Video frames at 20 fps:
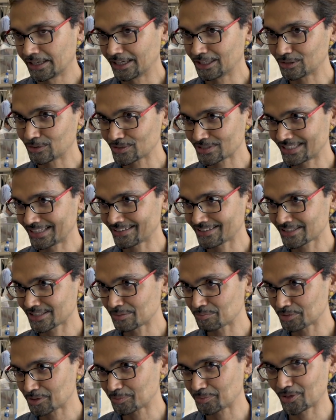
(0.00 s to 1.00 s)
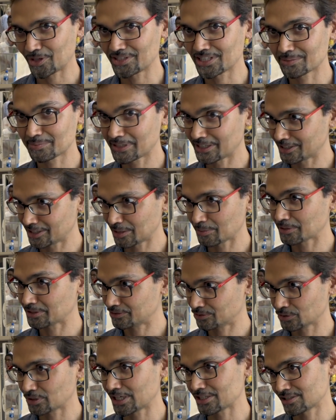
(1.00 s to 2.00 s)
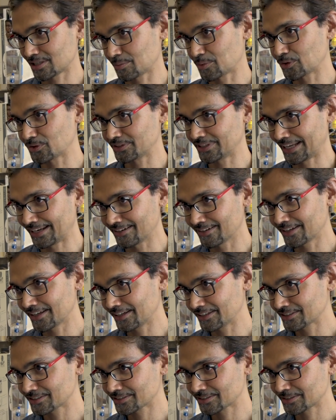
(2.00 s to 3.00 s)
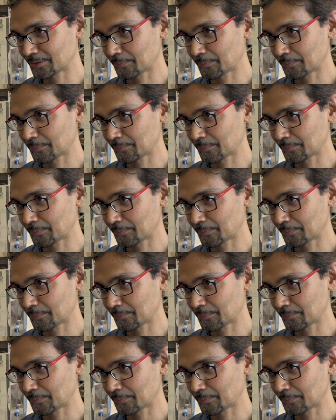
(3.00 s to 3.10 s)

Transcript: It looks like a simple project, but it took us about ten days.